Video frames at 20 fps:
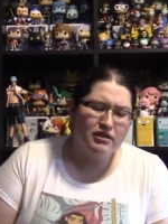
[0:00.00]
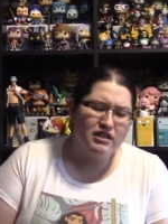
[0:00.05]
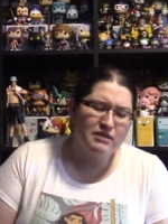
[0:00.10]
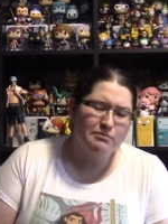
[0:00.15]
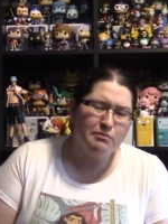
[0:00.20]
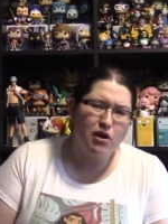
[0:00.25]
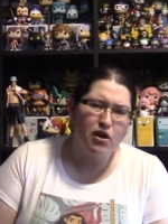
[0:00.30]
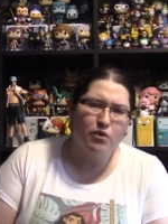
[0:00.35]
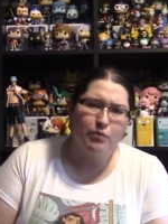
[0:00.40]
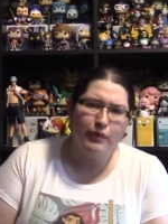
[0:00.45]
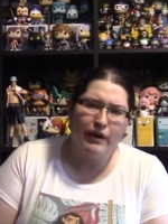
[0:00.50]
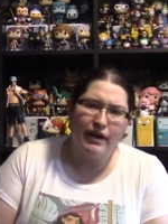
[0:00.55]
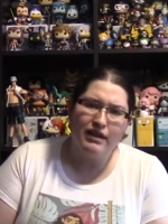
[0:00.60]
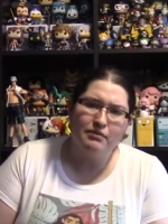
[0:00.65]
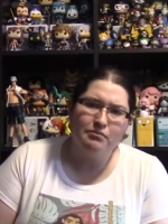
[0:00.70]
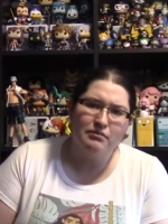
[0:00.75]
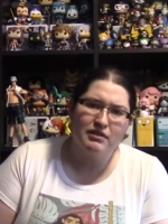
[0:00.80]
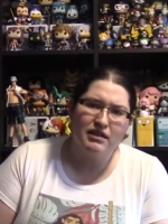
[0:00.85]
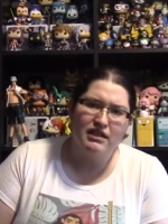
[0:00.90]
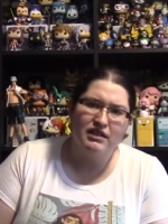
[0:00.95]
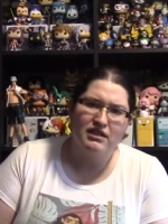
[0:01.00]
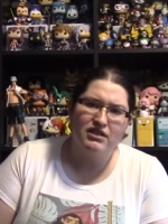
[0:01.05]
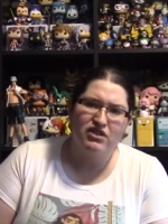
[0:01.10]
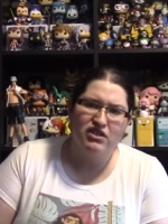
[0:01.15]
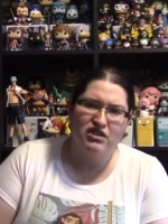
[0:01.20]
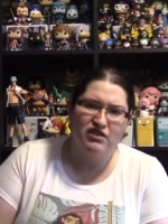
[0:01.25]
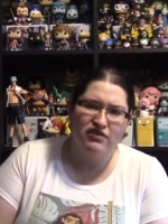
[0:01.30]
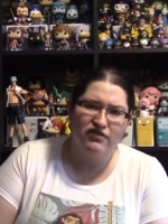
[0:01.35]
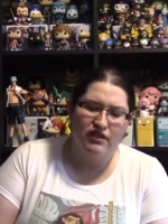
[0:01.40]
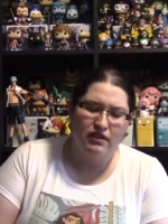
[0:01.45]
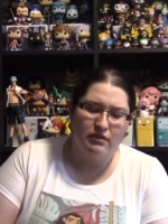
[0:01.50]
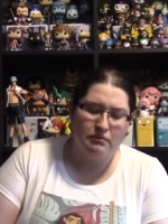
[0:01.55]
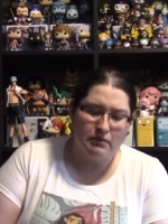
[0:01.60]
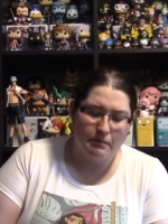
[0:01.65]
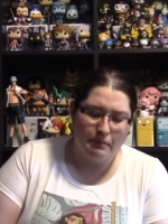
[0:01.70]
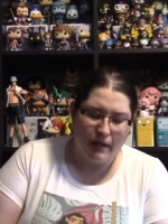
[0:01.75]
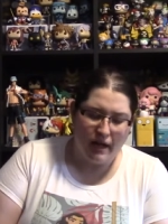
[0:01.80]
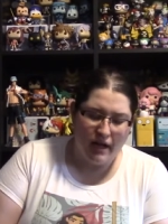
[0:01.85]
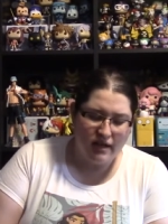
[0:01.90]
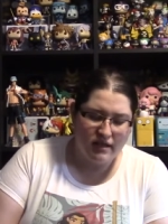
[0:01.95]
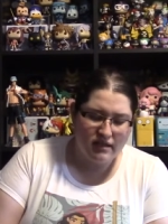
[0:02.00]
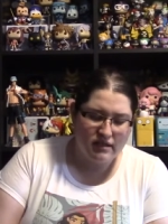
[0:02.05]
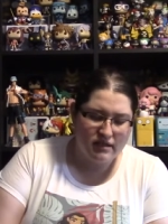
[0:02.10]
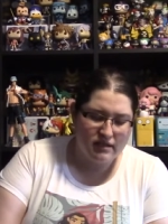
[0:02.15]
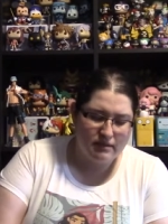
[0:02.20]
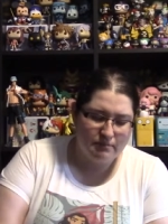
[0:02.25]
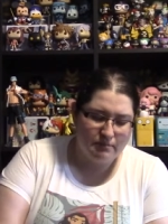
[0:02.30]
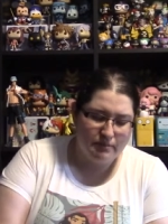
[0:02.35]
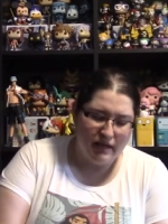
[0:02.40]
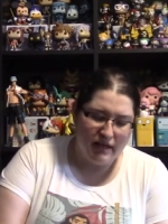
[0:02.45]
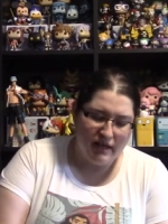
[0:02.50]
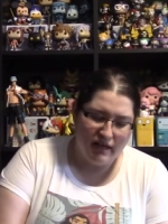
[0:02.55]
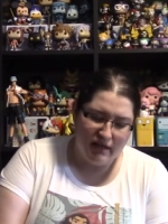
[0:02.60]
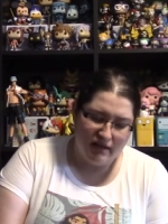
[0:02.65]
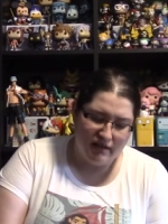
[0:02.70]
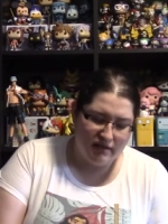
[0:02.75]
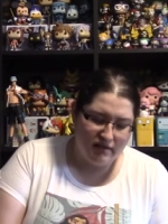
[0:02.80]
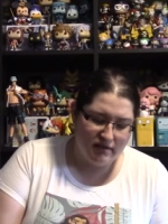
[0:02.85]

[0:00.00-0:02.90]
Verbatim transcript: small random things just to fill up the box, but